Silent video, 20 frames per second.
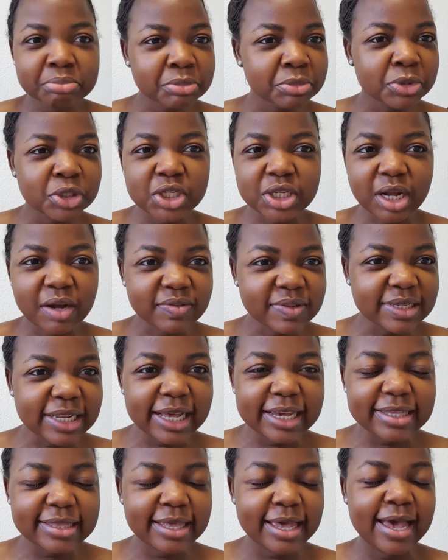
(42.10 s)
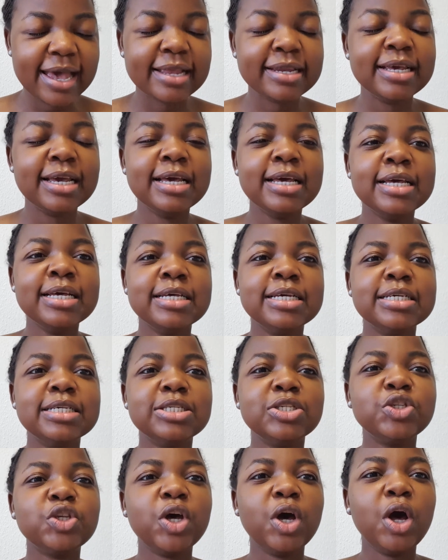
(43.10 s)
stuffs like that.
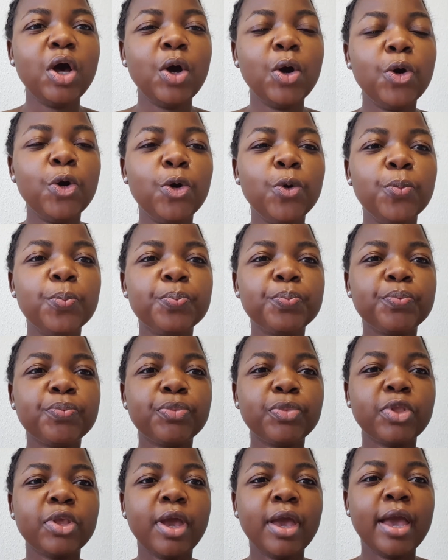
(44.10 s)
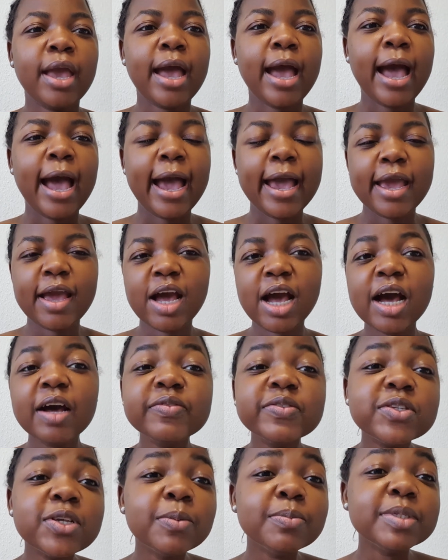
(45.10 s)
So I have
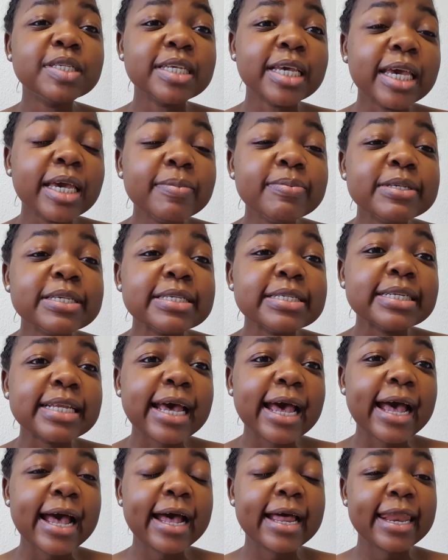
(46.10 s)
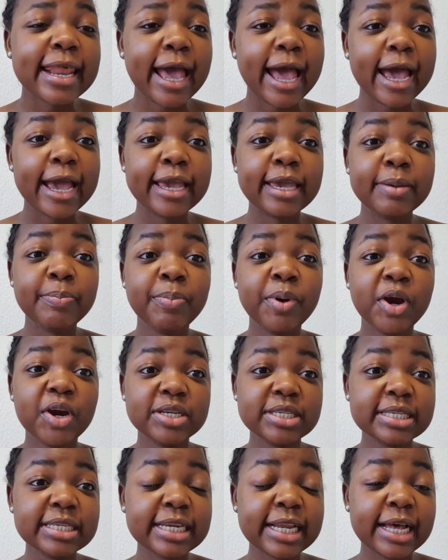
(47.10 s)
some tips that I
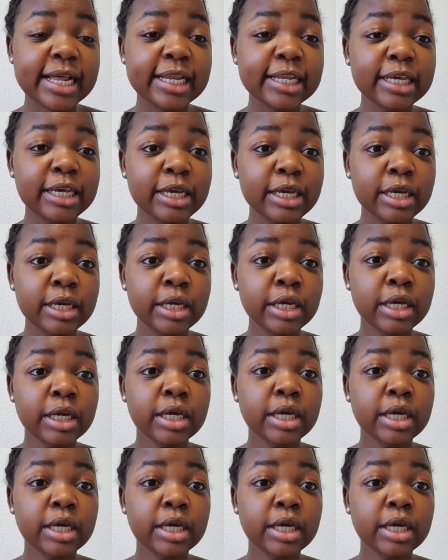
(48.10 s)
personally